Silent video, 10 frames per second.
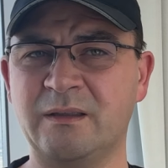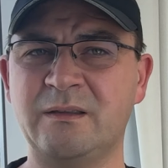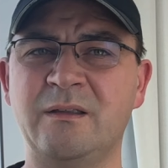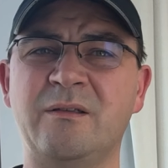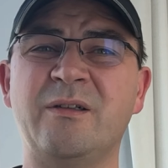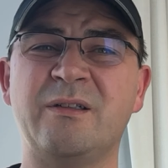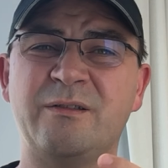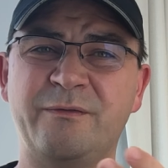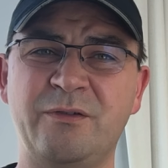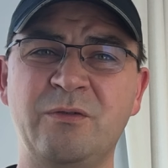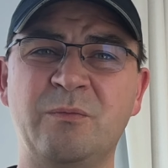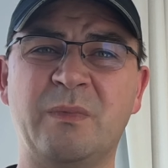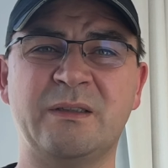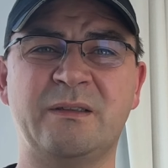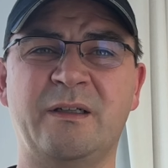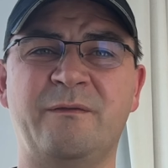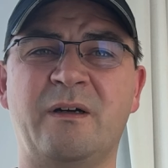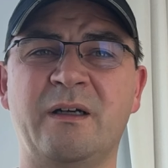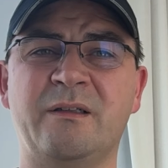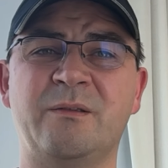lastly, there's few must-have
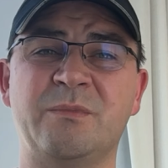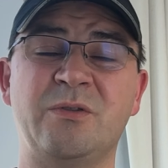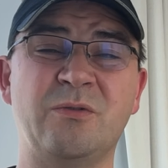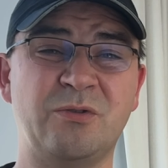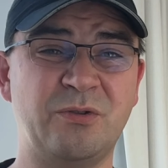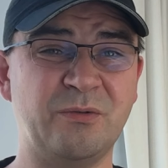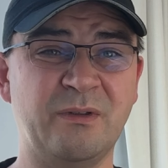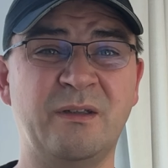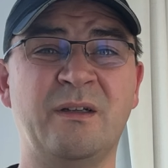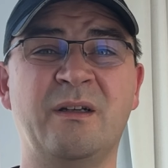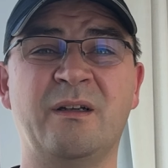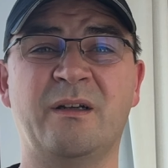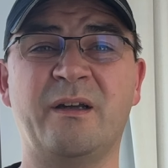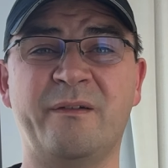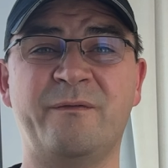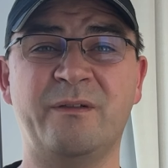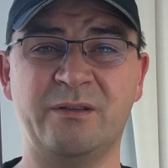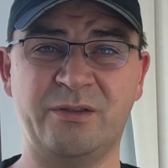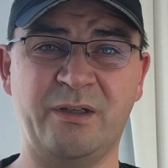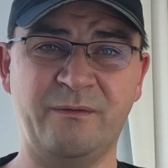items you should have
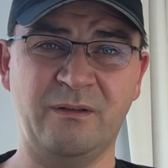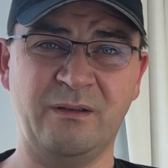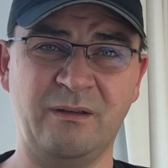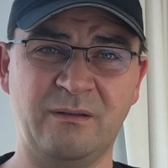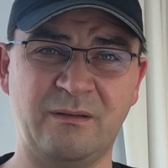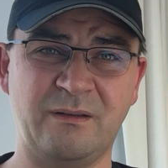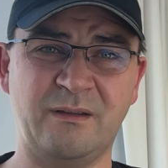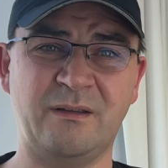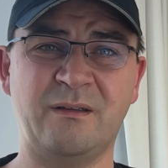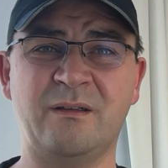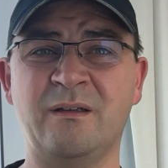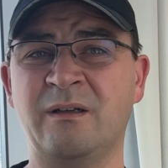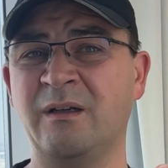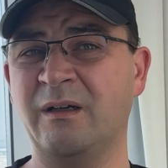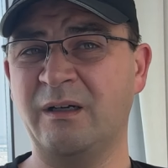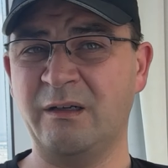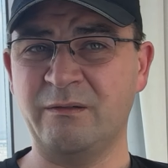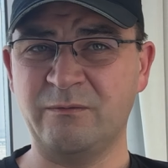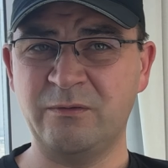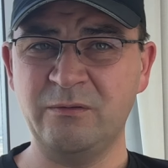when traveling. And I
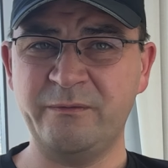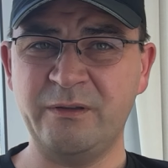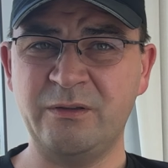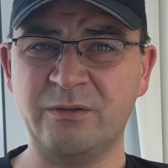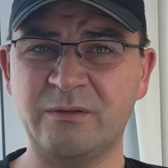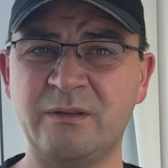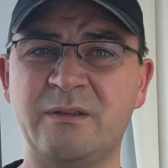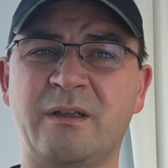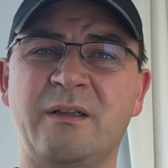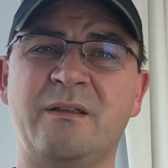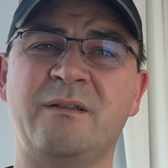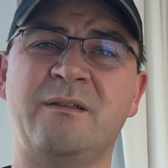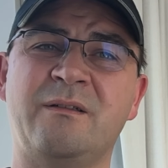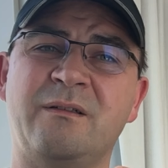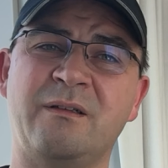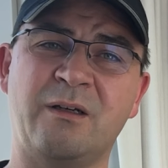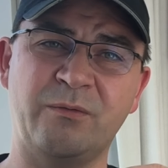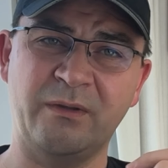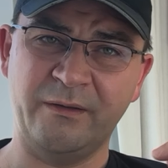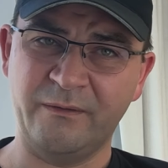have a full video on it, and I
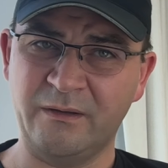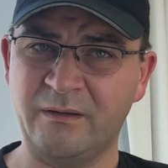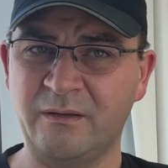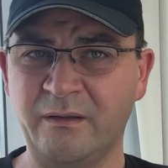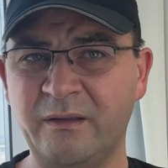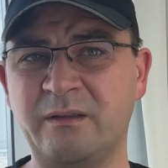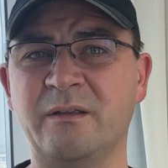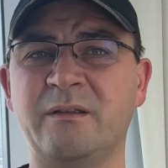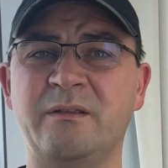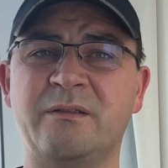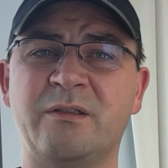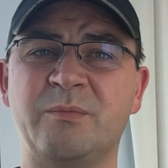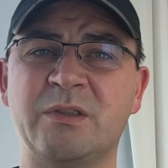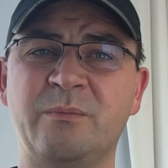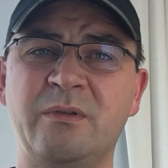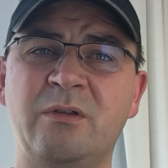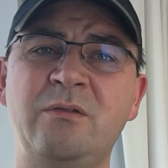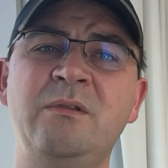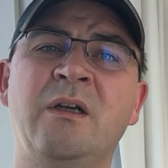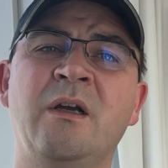will leave a link in the description
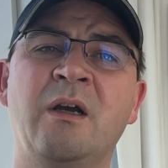below.